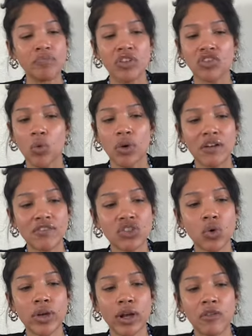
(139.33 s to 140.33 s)
So whatever's
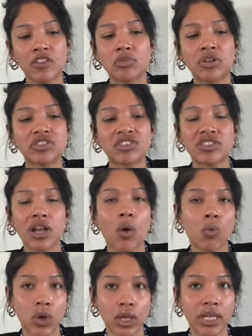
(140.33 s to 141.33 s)
going on, this person's
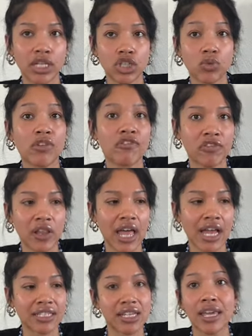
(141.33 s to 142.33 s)
not willing to
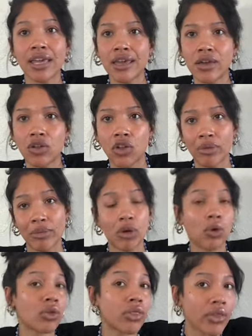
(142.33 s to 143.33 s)
reflect, heal, maybe
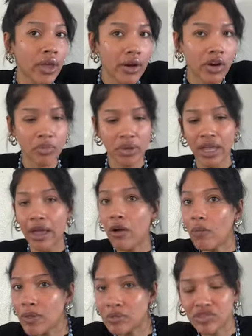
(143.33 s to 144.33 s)
go to therapy,
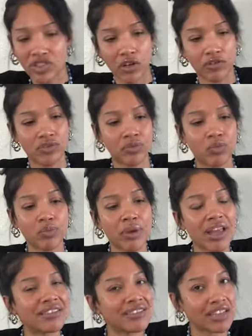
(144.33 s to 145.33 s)
help themselves,
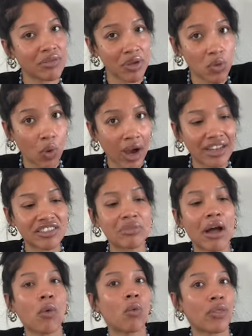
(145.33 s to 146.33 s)
basically be wise
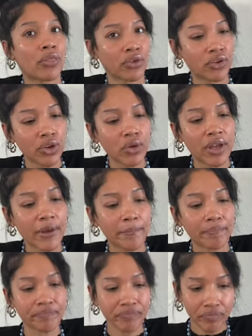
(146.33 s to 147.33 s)
about what they're doing.
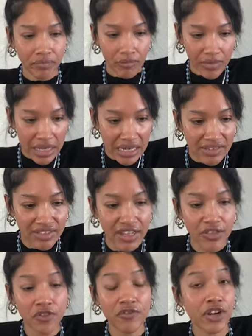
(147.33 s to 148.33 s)

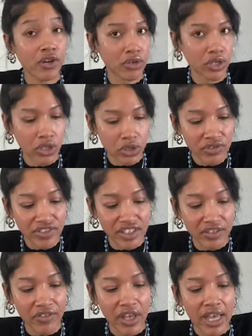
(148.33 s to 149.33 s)
Instead, they're very
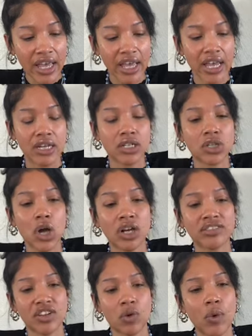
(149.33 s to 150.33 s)
reclusive in a
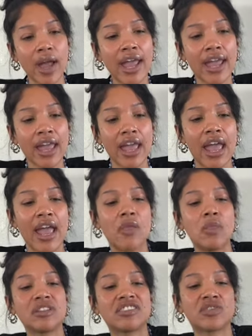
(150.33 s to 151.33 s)
toxic way. And
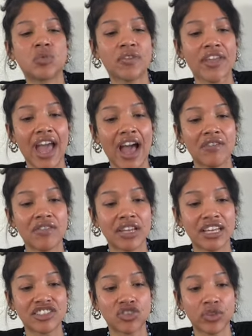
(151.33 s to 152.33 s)
this is where they have
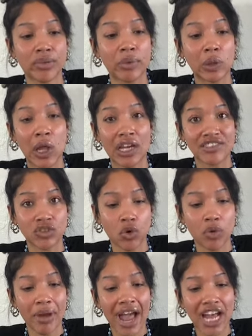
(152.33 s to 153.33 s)
extreme lust
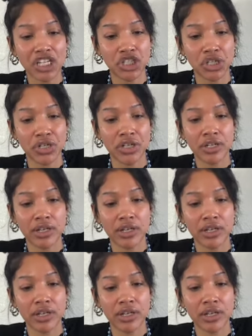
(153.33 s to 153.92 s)
or passion,